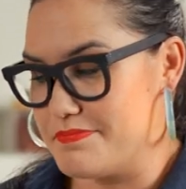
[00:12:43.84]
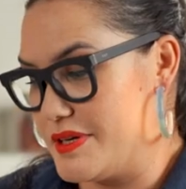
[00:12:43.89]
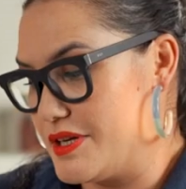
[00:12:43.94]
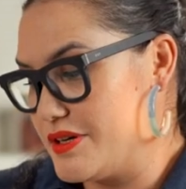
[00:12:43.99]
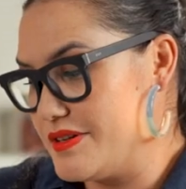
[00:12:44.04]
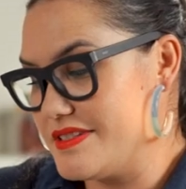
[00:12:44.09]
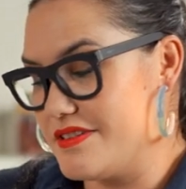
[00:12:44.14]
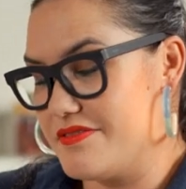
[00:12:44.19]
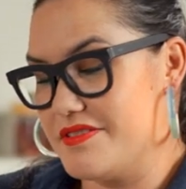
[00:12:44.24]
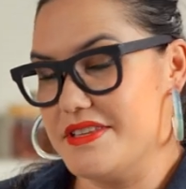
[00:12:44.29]

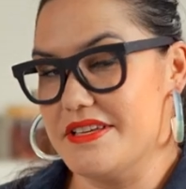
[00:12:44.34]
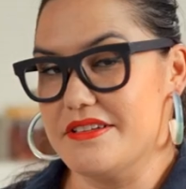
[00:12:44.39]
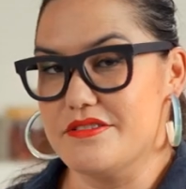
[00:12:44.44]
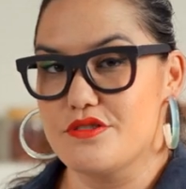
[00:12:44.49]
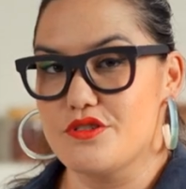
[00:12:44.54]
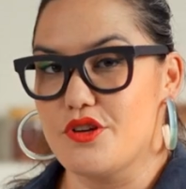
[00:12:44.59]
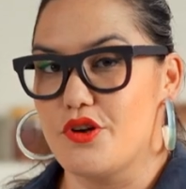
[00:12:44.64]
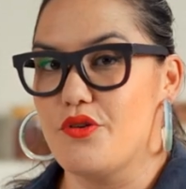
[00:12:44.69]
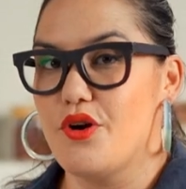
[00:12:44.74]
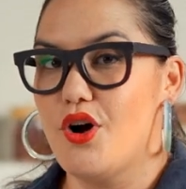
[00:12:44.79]
because
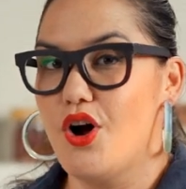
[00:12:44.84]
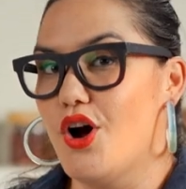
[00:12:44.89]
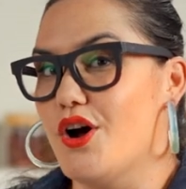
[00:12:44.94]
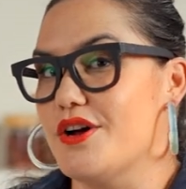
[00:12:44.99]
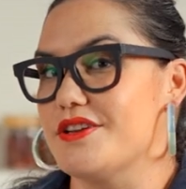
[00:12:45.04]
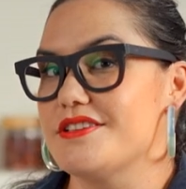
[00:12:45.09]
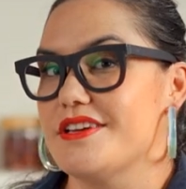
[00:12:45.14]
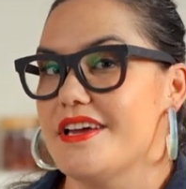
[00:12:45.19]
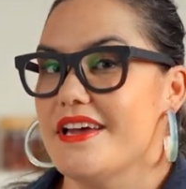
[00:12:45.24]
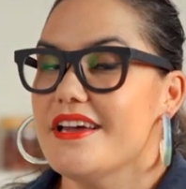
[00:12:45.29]
everything's so
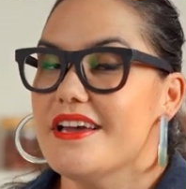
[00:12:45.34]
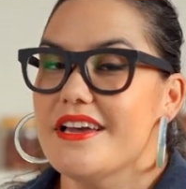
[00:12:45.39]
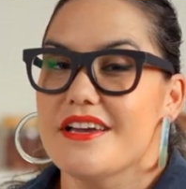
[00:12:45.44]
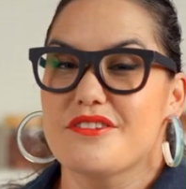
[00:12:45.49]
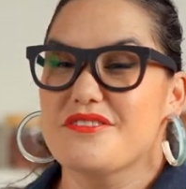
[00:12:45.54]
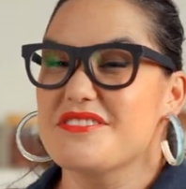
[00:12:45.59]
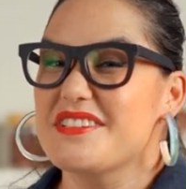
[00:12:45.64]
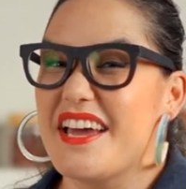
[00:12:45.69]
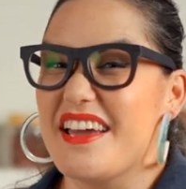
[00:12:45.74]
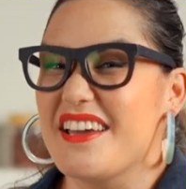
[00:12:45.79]
hot.
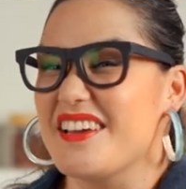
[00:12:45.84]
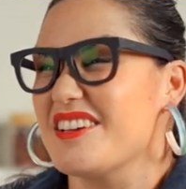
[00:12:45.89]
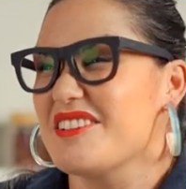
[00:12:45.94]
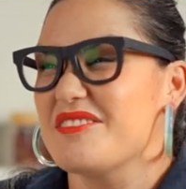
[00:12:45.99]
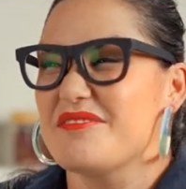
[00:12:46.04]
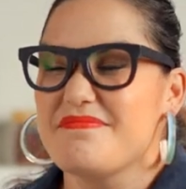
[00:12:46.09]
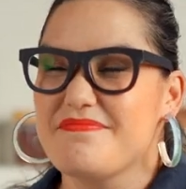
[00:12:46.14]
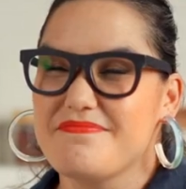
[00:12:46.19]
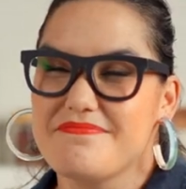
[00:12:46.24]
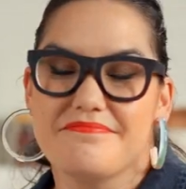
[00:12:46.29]
Take
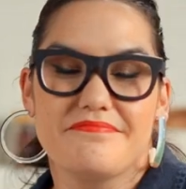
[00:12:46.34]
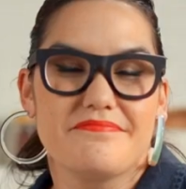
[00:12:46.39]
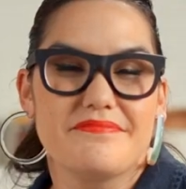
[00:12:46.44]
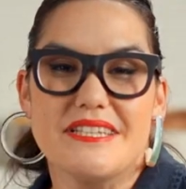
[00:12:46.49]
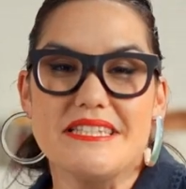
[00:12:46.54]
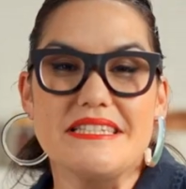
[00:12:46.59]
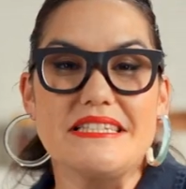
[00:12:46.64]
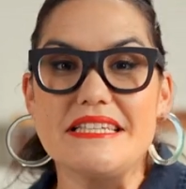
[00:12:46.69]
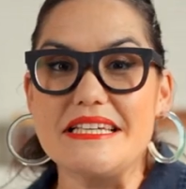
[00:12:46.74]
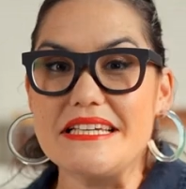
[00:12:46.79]

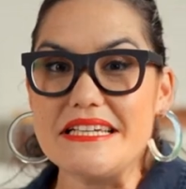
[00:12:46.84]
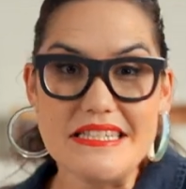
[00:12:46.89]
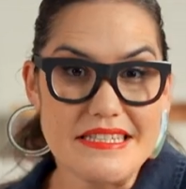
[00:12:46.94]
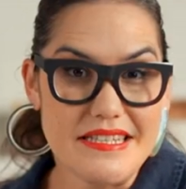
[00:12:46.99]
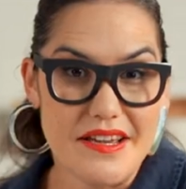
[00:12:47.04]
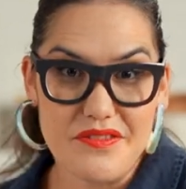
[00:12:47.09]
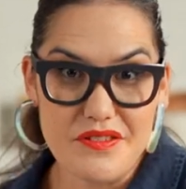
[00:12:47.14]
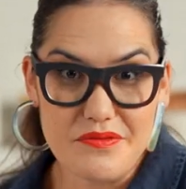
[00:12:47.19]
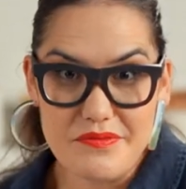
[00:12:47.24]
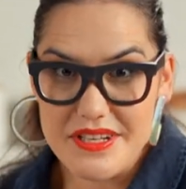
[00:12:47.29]
six,
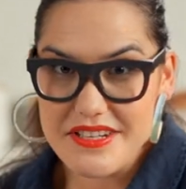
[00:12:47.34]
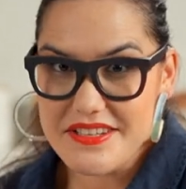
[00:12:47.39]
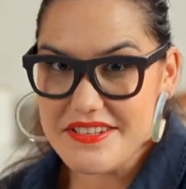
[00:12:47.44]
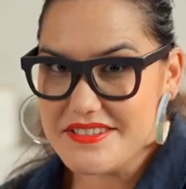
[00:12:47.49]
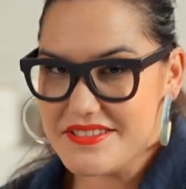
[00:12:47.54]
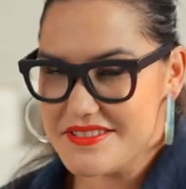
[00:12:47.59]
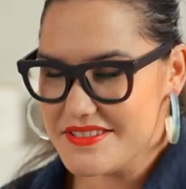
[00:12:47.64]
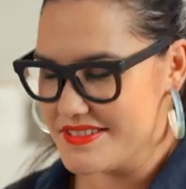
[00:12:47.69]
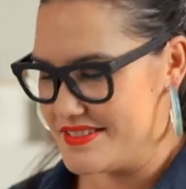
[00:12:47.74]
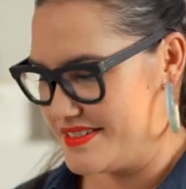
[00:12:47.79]
seven
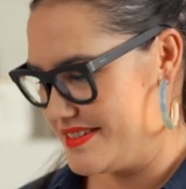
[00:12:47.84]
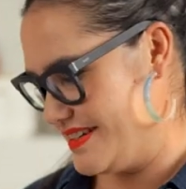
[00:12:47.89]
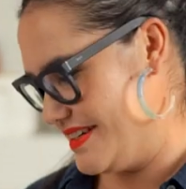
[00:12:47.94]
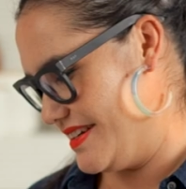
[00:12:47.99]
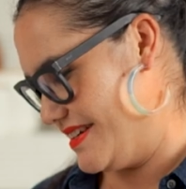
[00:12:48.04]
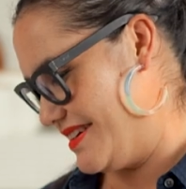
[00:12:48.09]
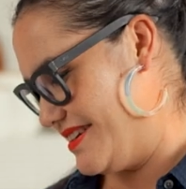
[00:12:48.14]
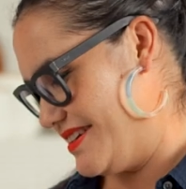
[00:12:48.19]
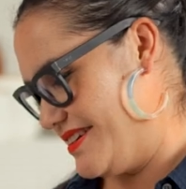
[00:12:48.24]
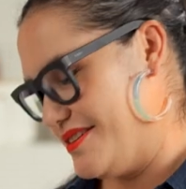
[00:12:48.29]
minutes.
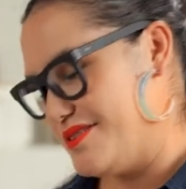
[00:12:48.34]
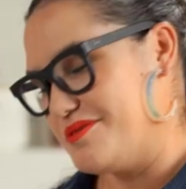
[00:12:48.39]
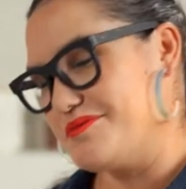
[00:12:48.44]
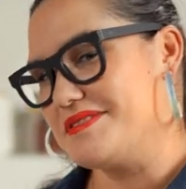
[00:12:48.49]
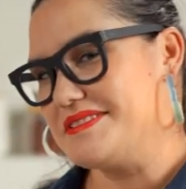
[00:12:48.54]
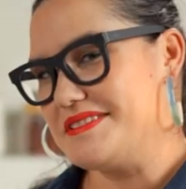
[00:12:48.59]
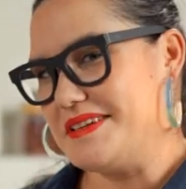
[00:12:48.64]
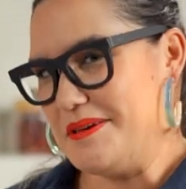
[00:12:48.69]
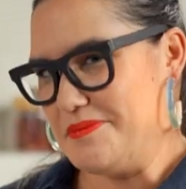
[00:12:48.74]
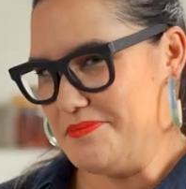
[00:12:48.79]

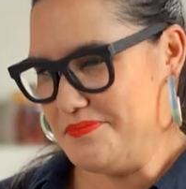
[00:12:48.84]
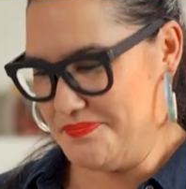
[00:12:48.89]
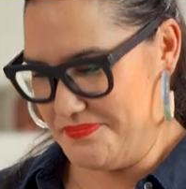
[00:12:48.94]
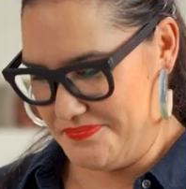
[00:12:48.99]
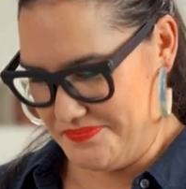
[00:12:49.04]
We'll see.